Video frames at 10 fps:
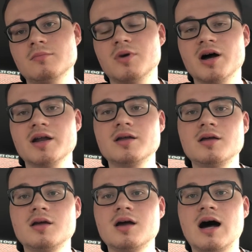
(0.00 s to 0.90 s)
but
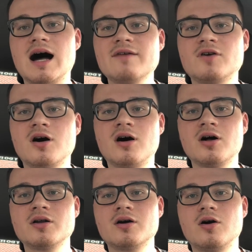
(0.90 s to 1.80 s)
I've
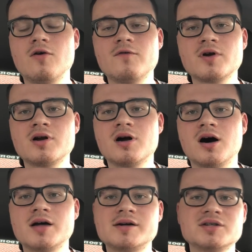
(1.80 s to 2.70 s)
called over
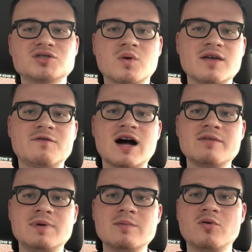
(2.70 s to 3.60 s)

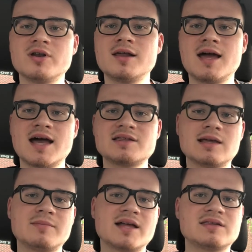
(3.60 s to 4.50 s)
125 people and asked
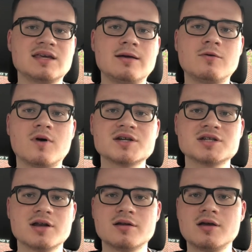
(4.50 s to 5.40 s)
them that same
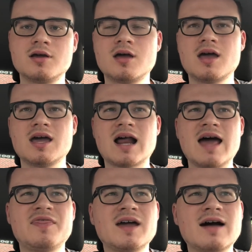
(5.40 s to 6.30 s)
question, and
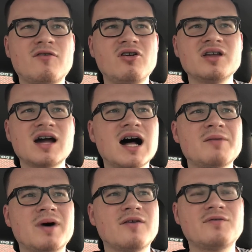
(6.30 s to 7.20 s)
I think I've only
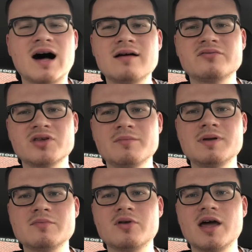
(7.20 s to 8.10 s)
gotten about 5 or 10
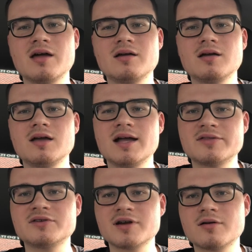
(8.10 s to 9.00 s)
people that
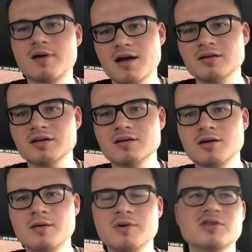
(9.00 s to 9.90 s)
answered it correctly,
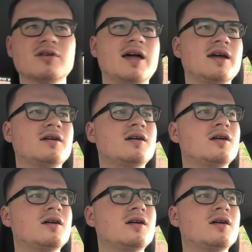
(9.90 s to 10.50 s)
because they're like,